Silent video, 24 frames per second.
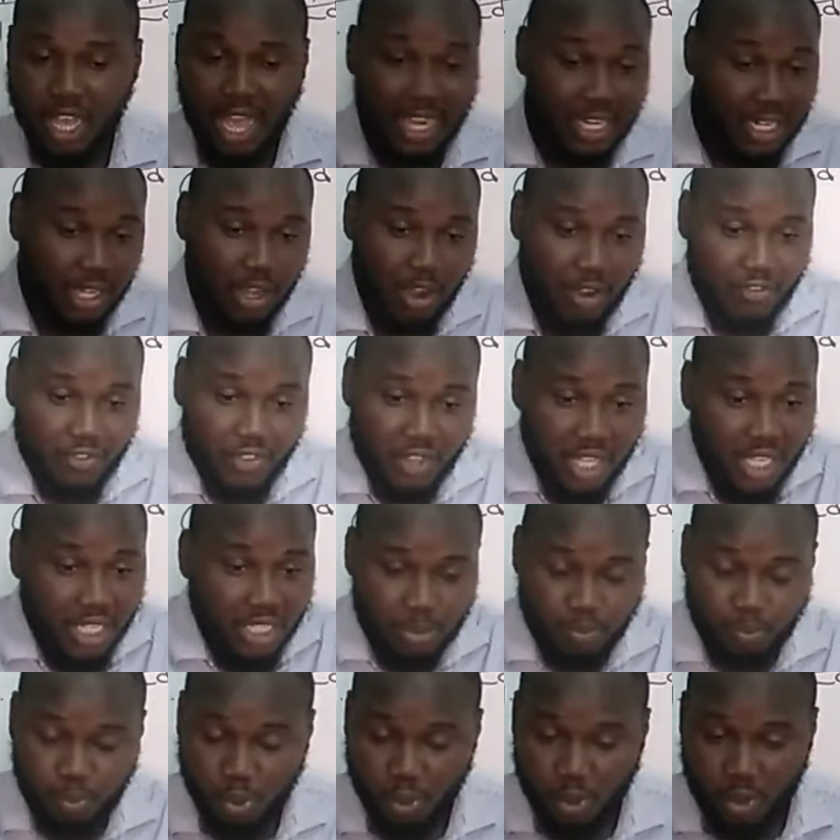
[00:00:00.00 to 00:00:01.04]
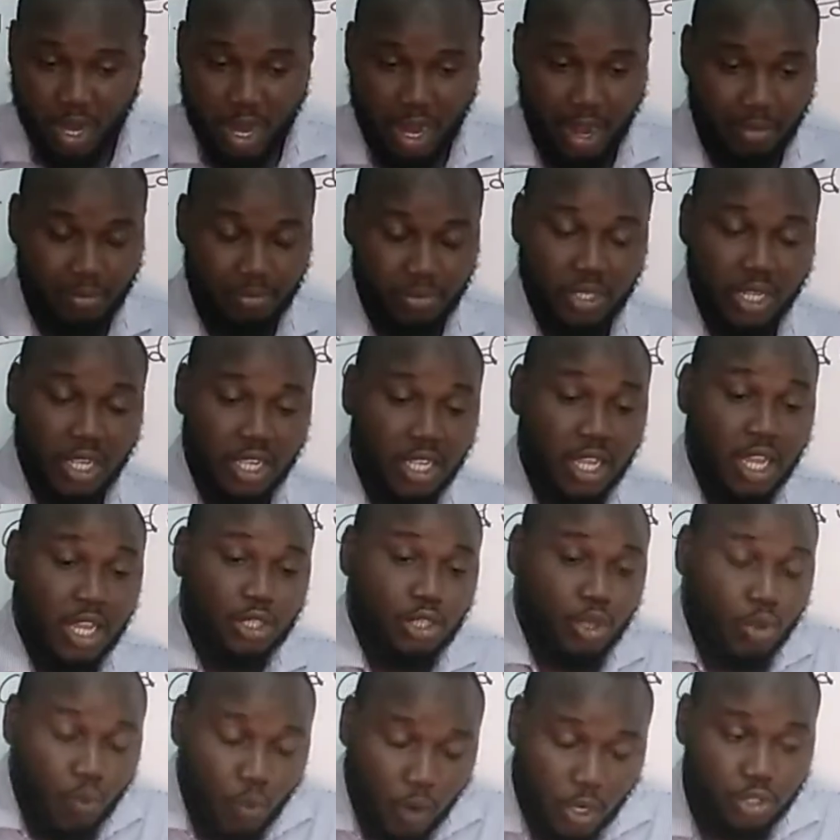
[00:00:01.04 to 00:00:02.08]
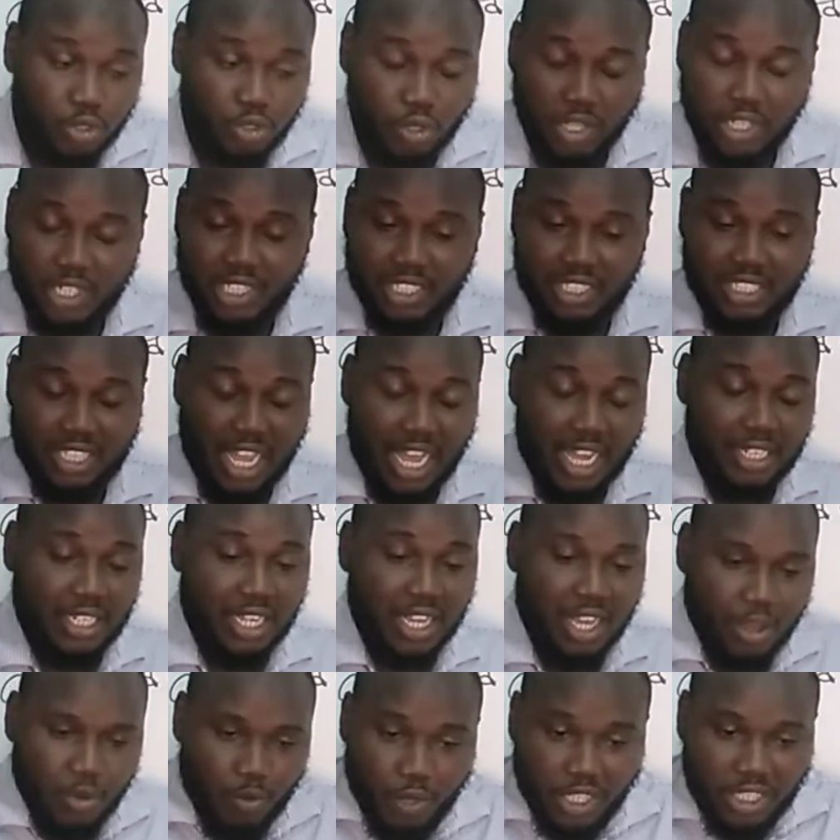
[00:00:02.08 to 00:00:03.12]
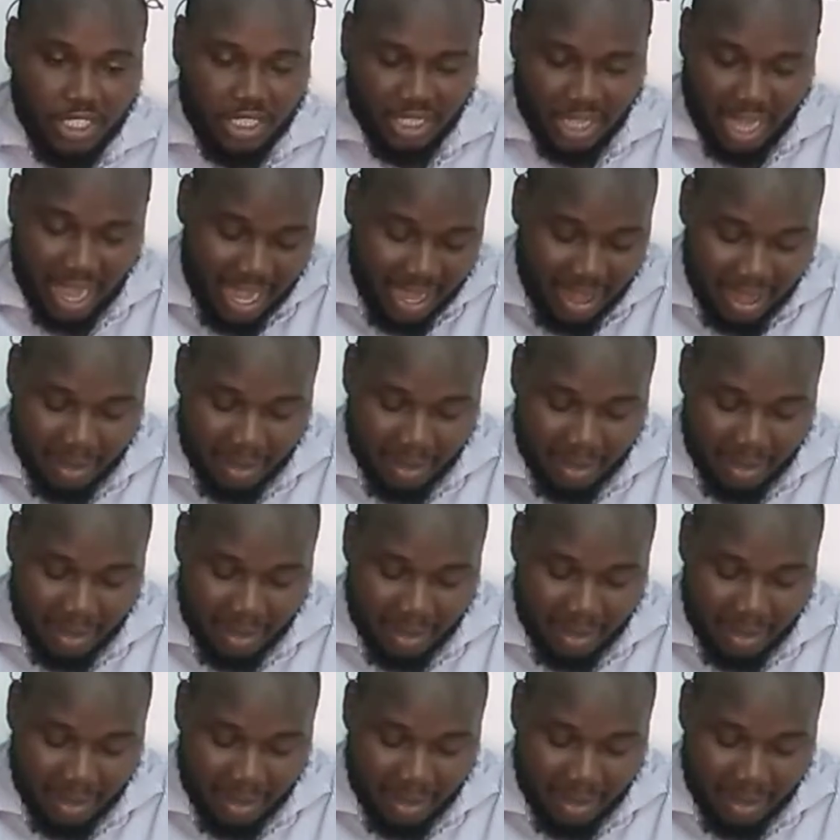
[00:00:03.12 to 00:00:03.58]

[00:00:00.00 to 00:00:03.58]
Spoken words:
any of these programs, you want to understand which